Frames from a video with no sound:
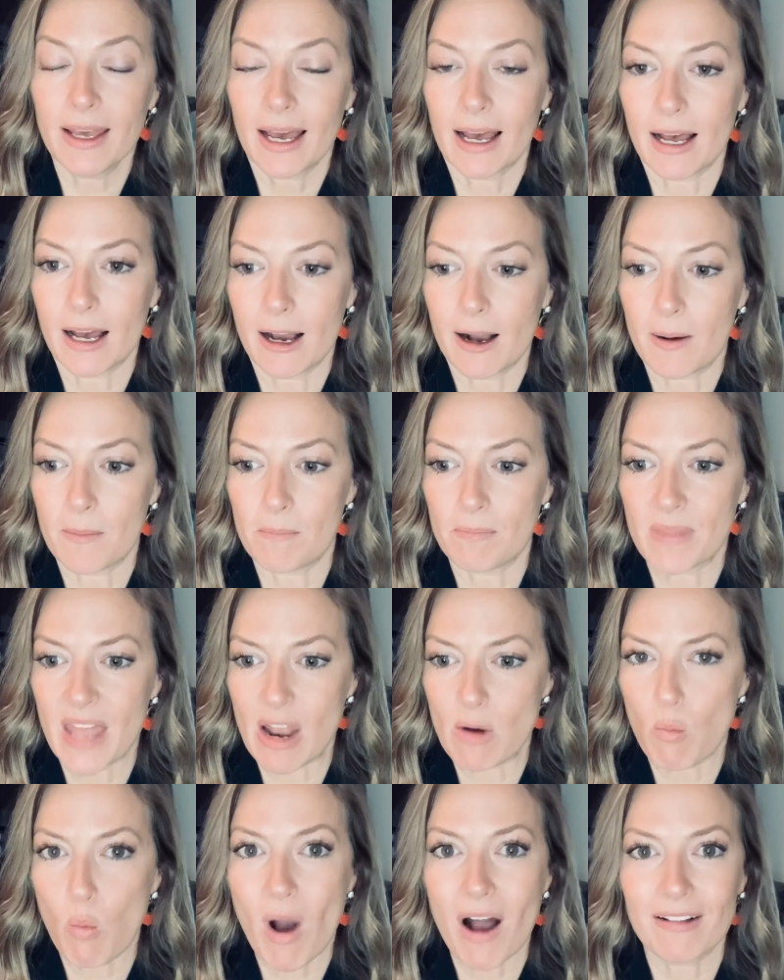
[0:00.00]
Um,
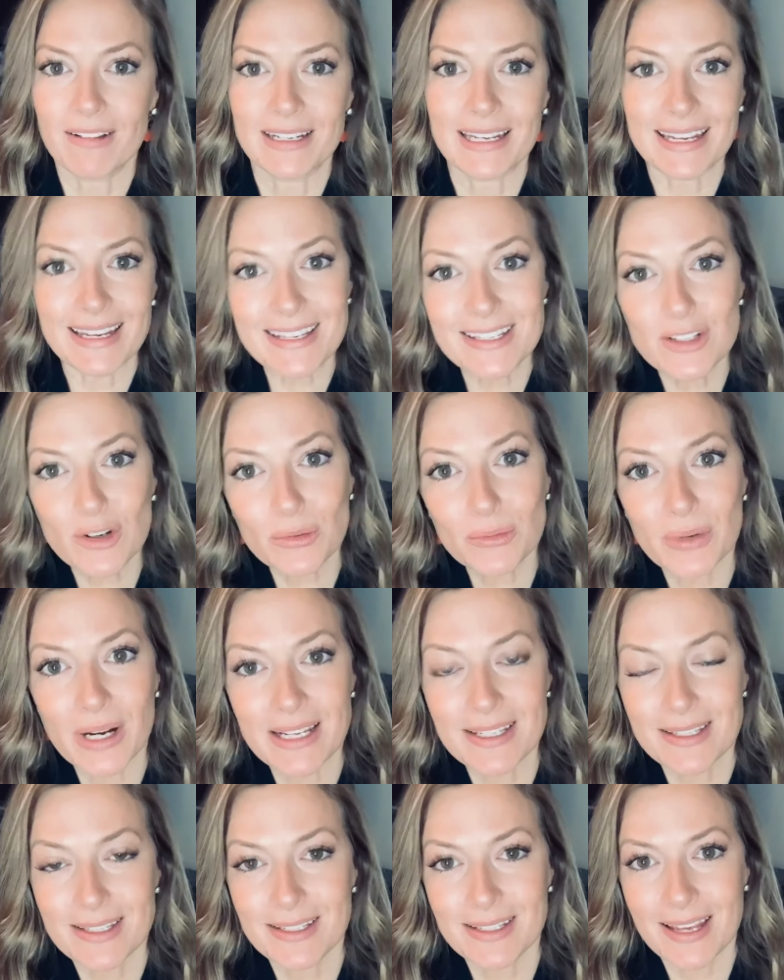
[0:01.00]
and while it is a
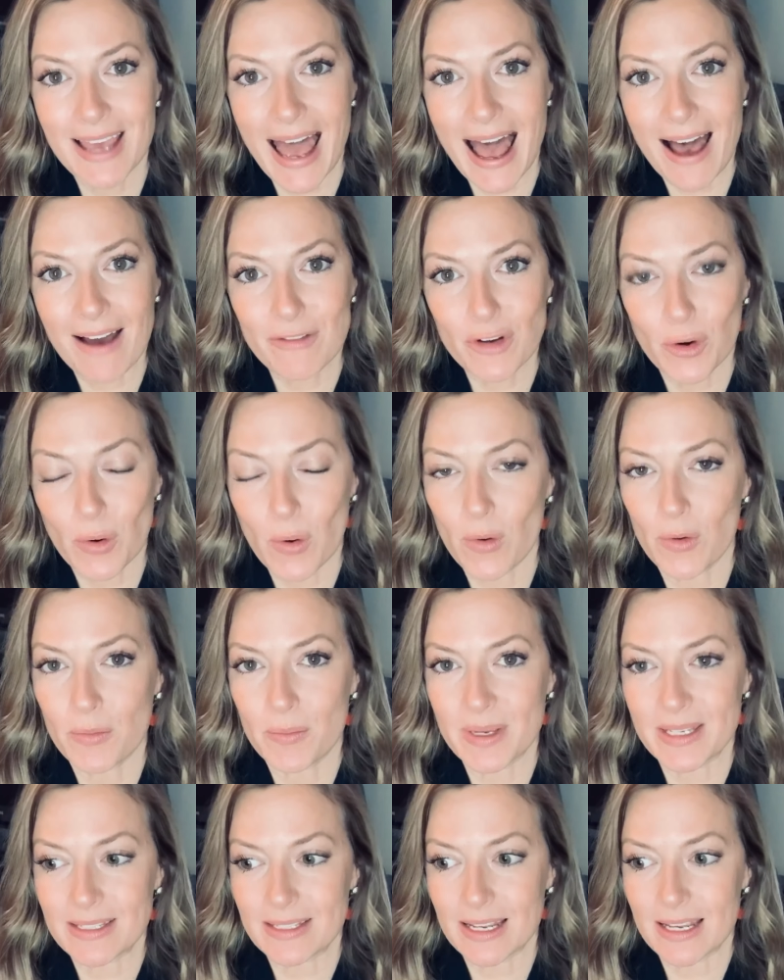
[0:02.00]
risk to have your own
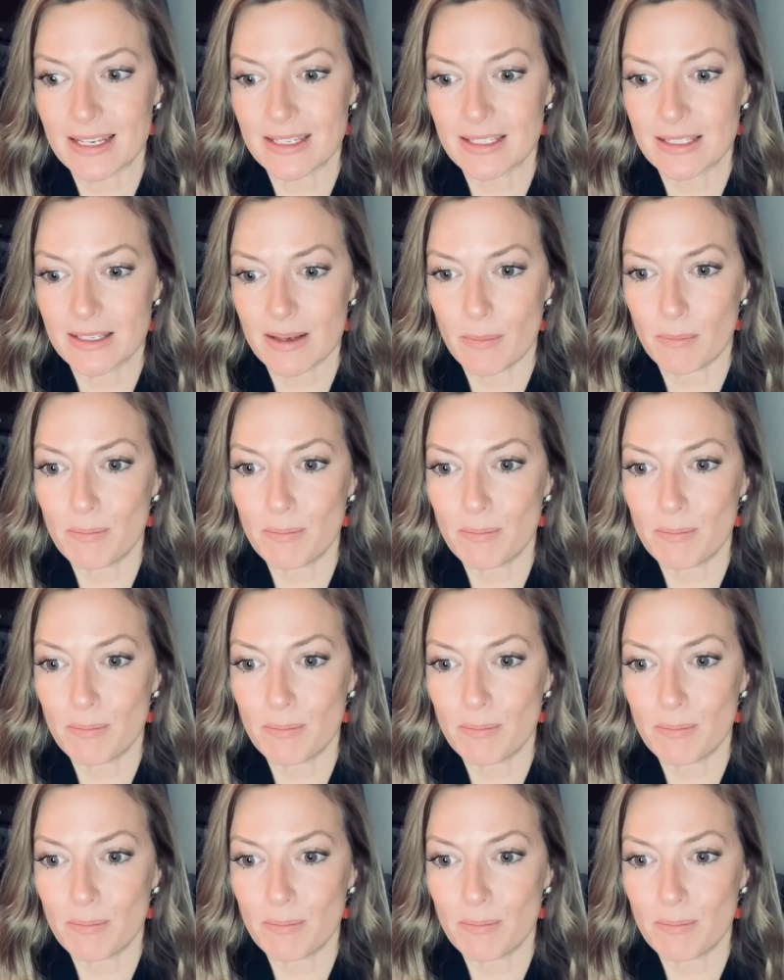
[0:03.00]
business,